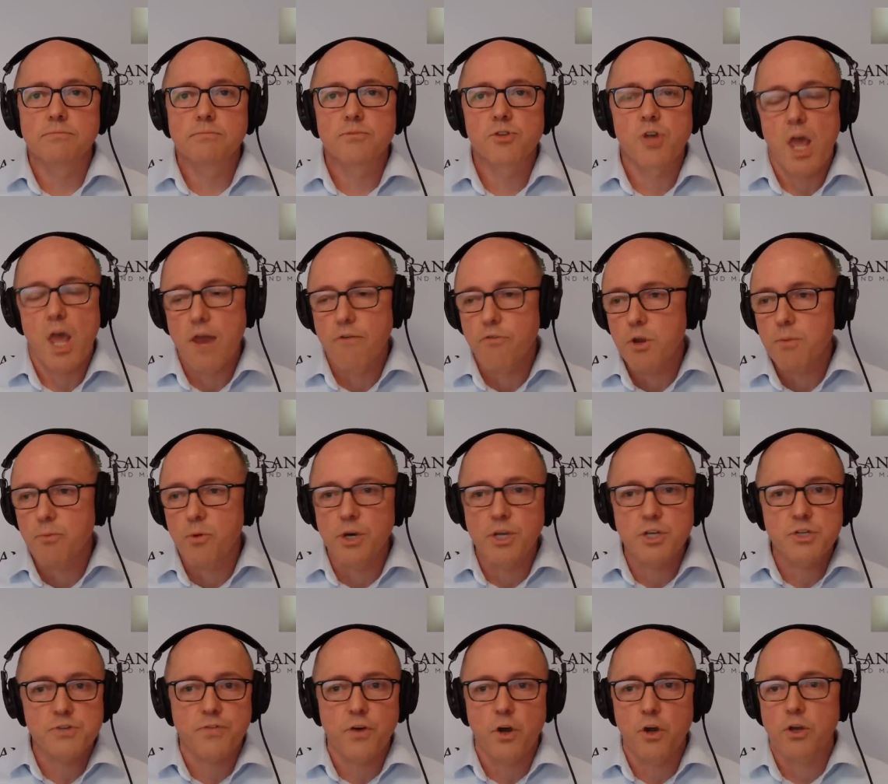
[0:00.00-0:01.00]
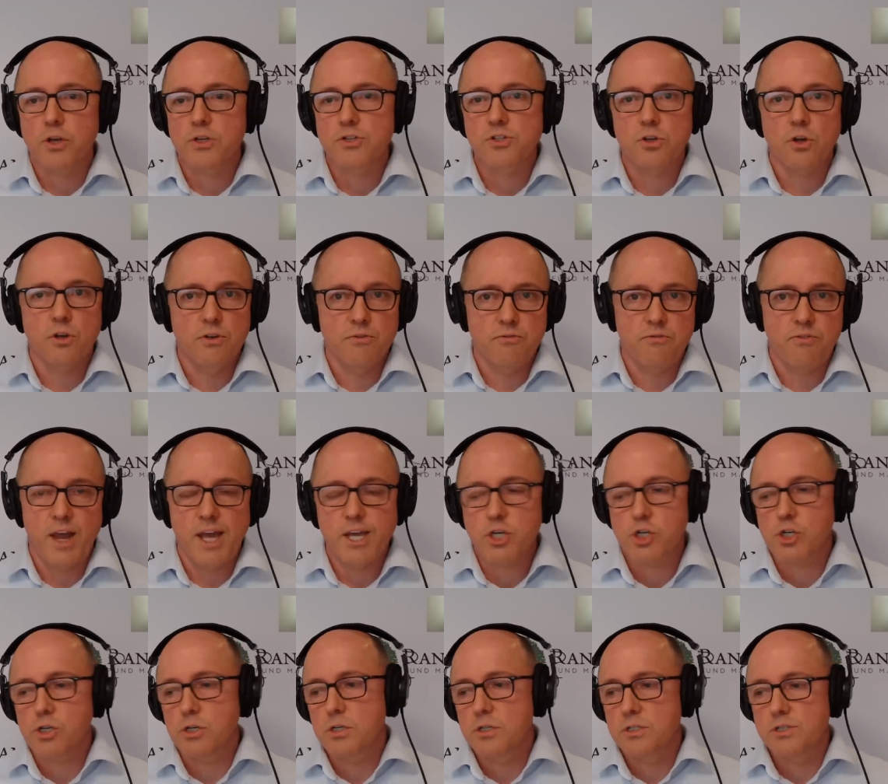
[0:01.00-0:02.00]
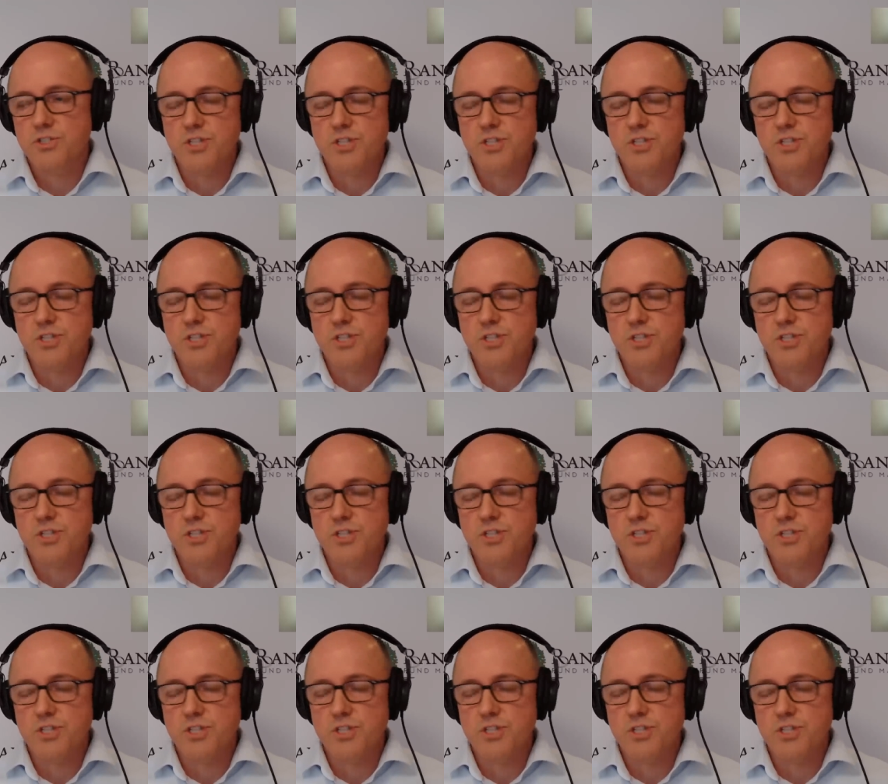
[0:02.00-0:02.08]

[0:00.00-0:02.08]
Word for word: So everybody's focused on inflation and